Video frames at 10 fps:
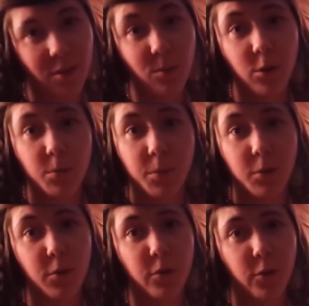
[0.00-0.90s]
The more
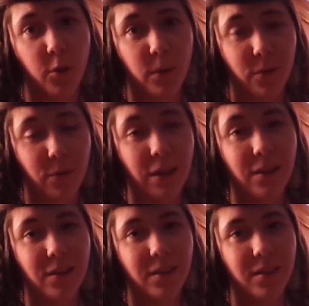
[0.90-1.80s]
beautiful we
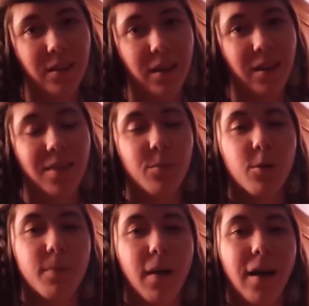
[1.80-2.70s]
feel, the
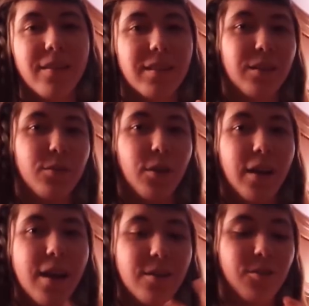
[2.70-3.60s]
more positive
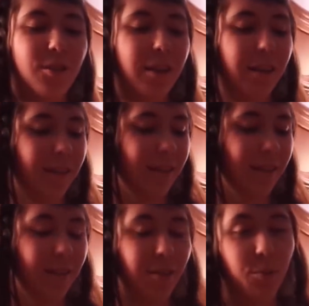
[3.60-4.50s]
our energy is,
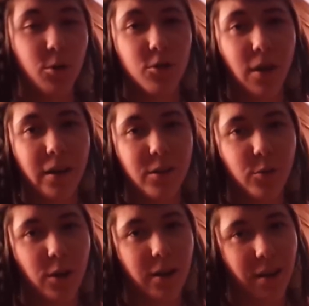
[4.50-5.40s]
and the more attractive
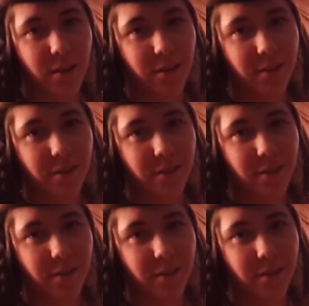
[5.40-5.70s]
we're to